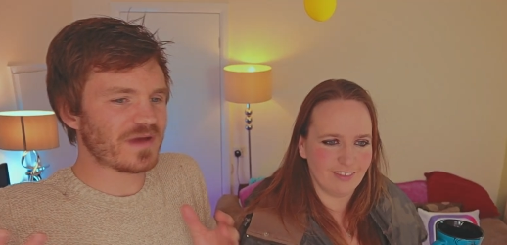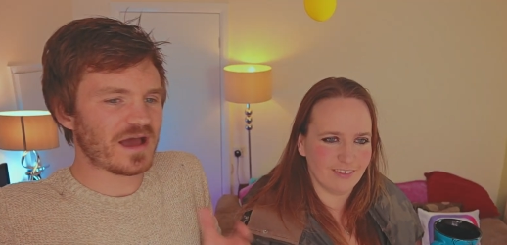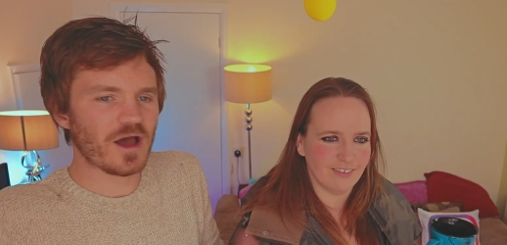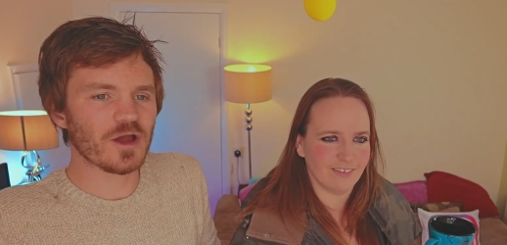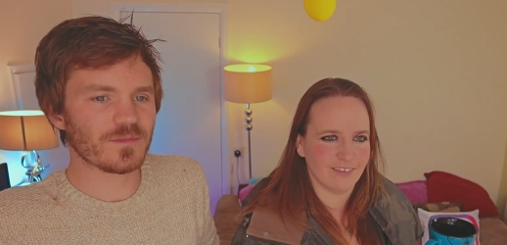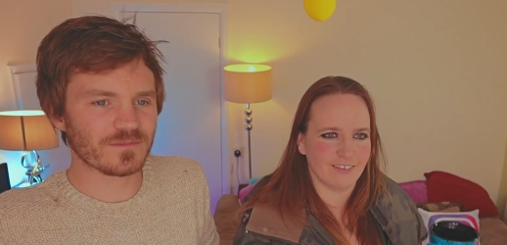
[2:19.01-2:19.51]

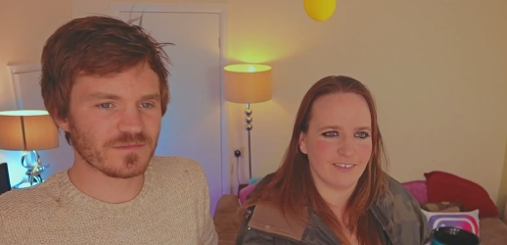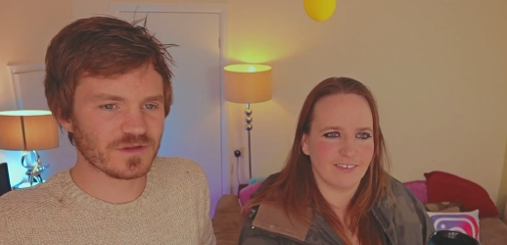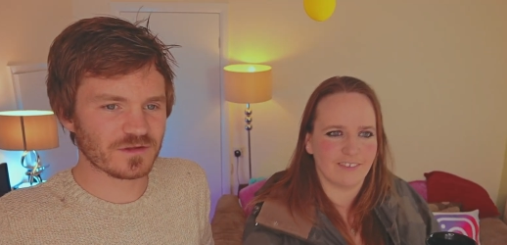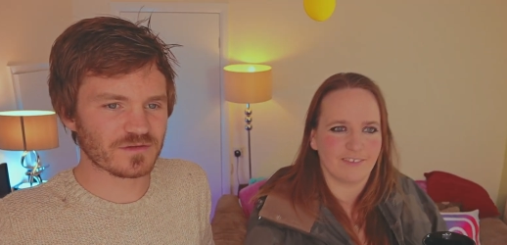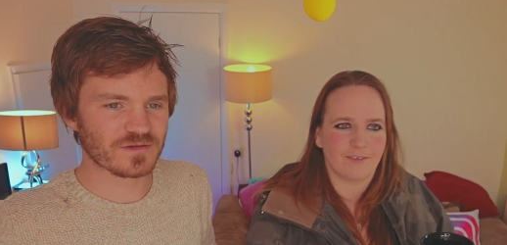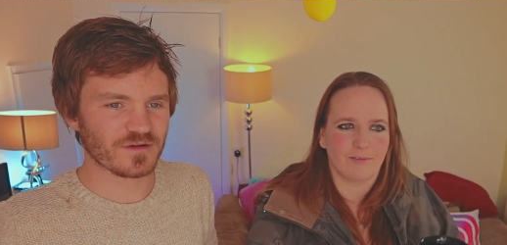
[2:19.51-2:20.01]
Speaker 1: at home,
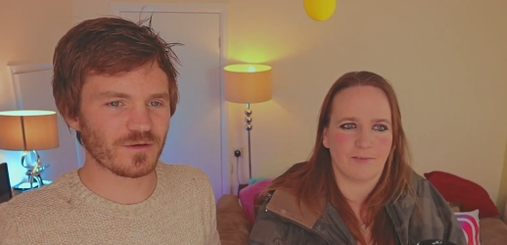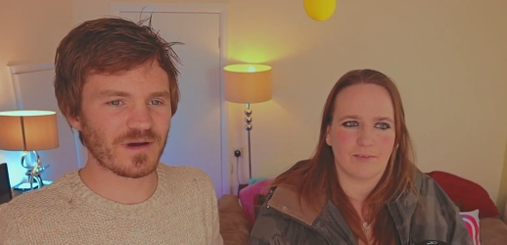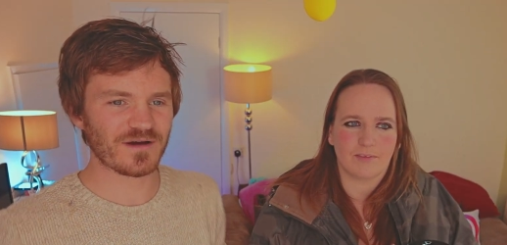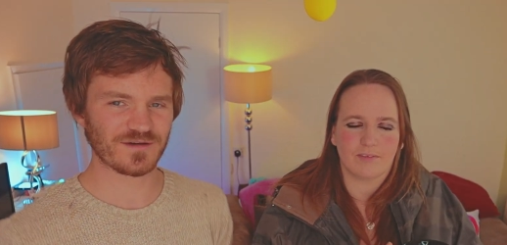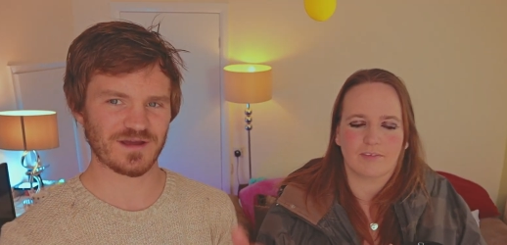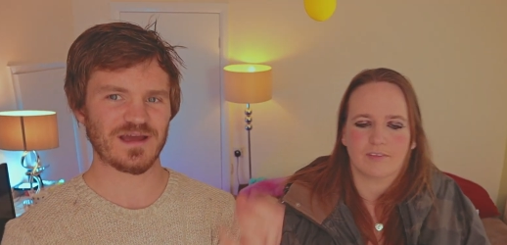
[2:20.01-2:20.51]
you
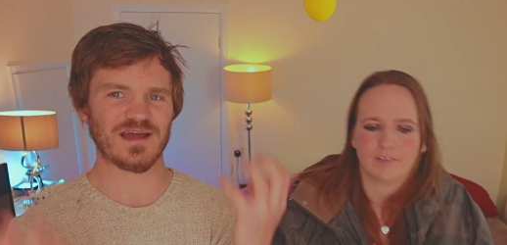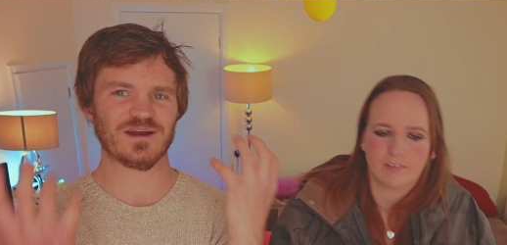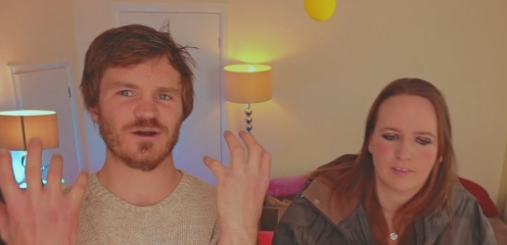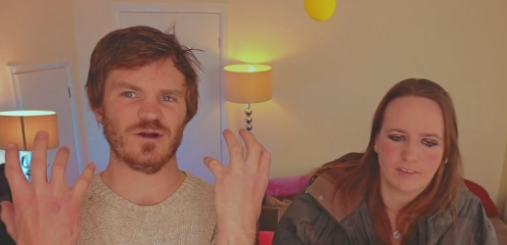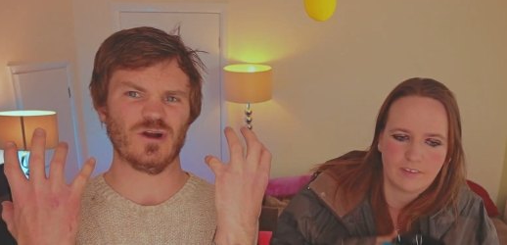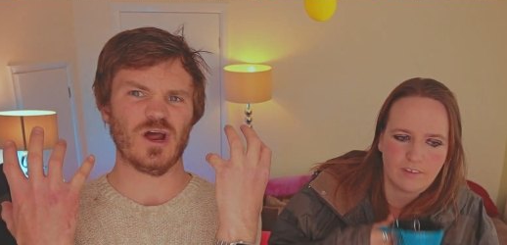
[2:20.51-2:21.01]
still
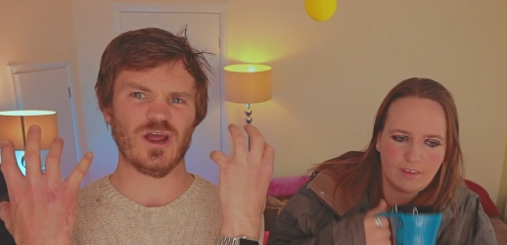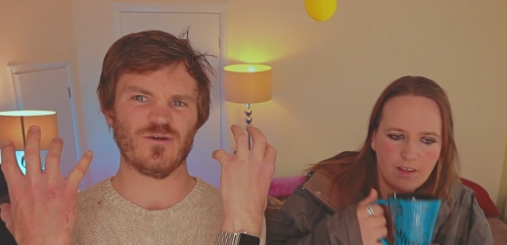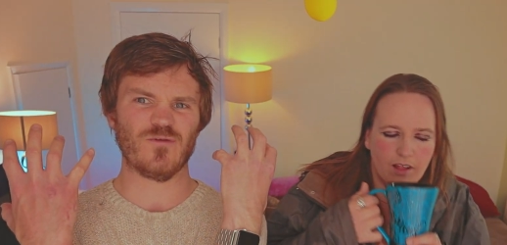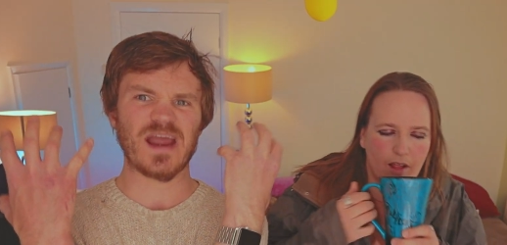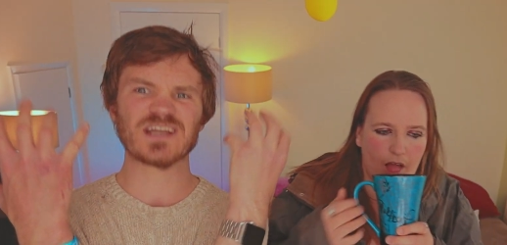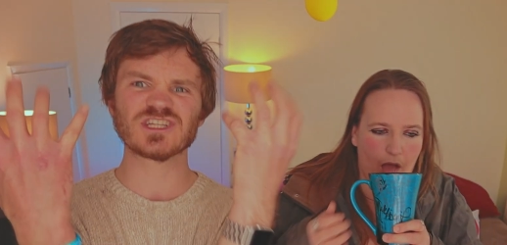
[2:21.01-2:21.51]
like
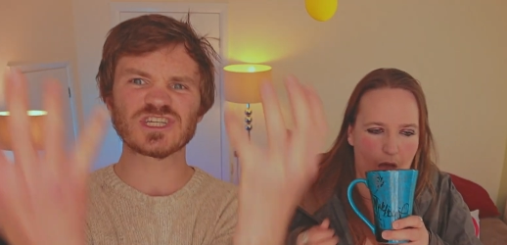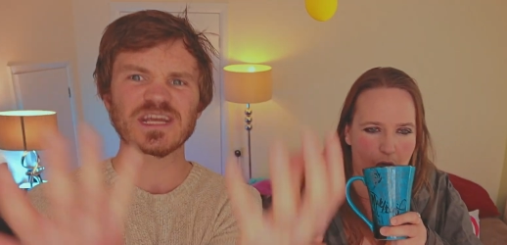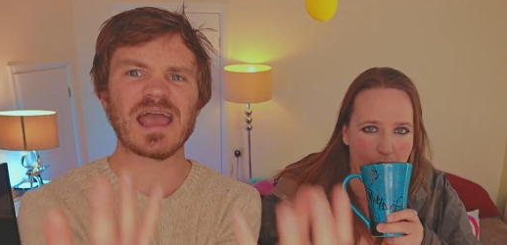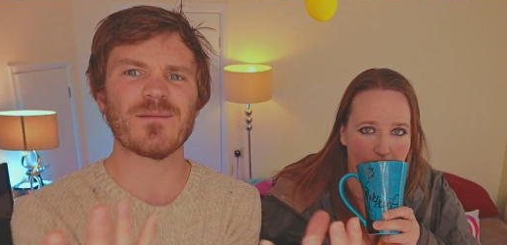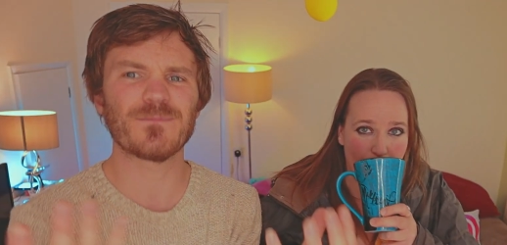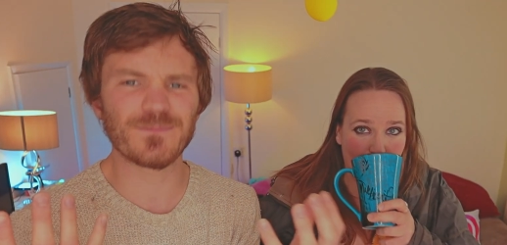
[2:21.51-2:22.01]
arrange to
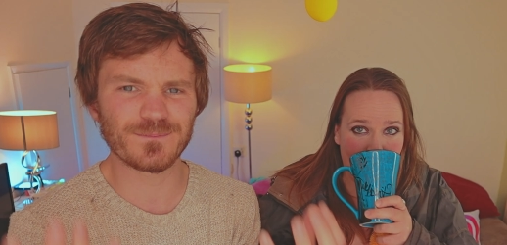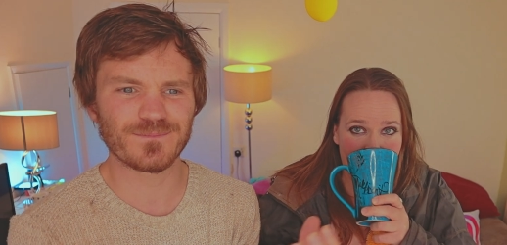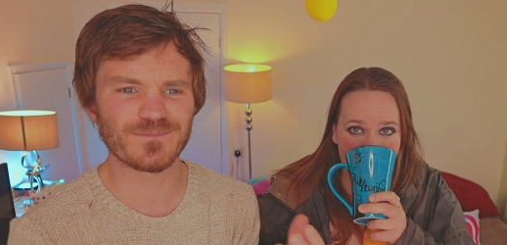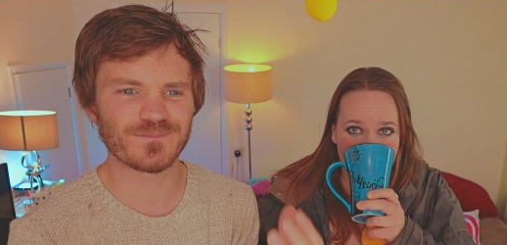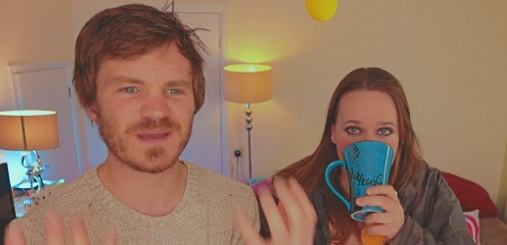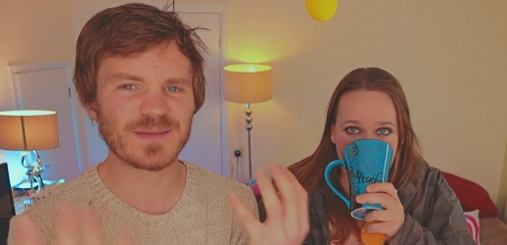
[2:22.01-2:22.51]
get
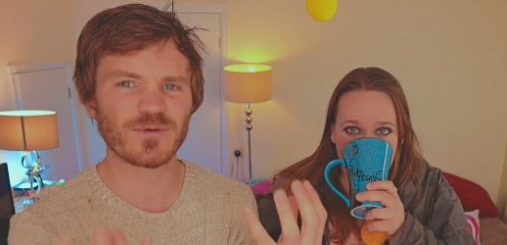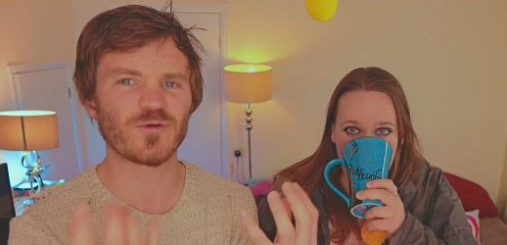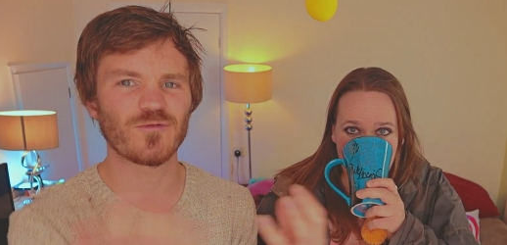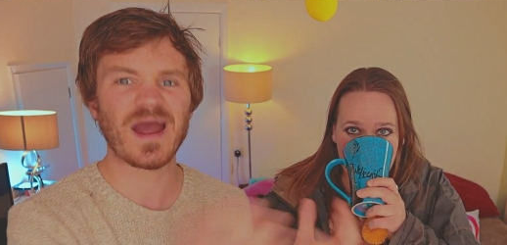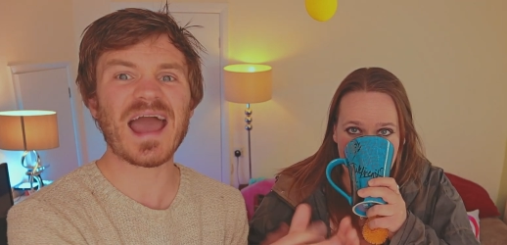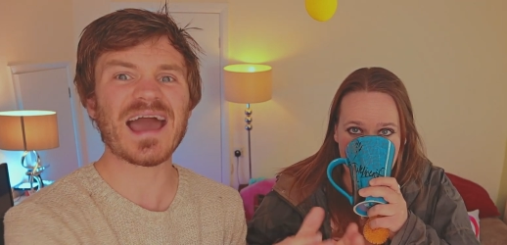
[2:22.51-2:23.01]

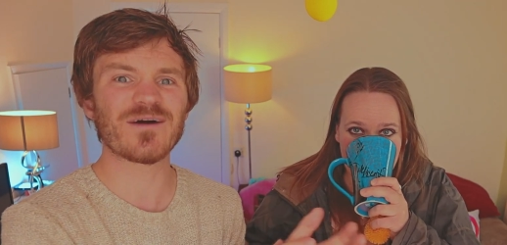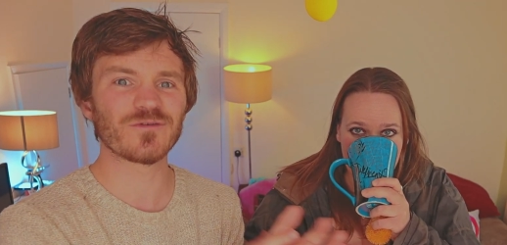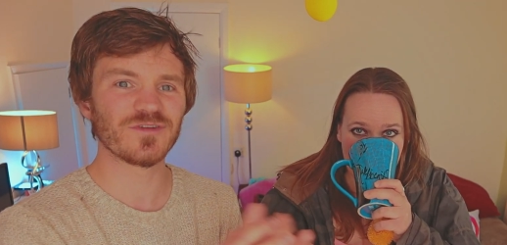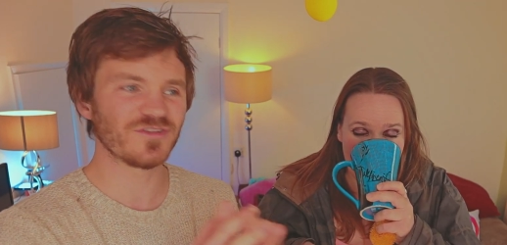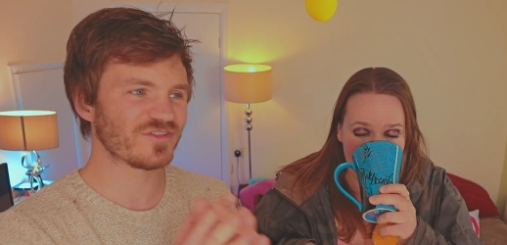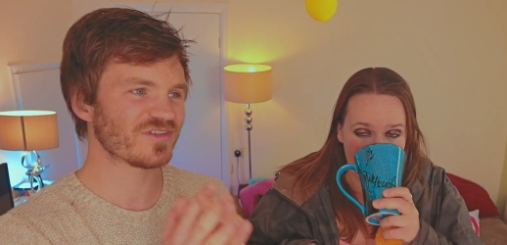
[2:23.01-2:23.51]
people
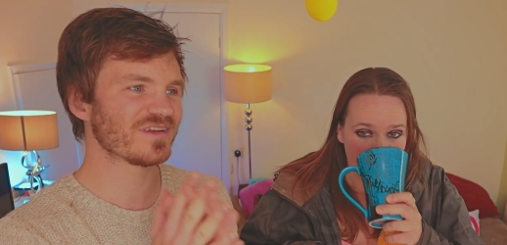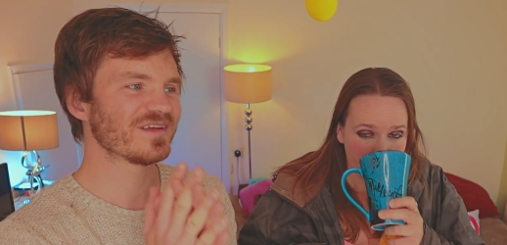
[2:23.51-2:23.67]
round